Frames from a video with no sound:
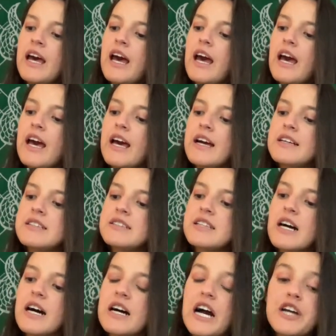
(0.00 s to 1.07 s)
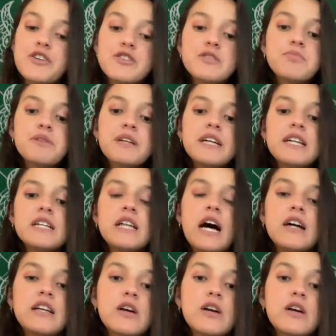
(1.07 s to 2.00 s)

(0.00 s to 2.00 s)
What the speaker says: And I used to play it a lot.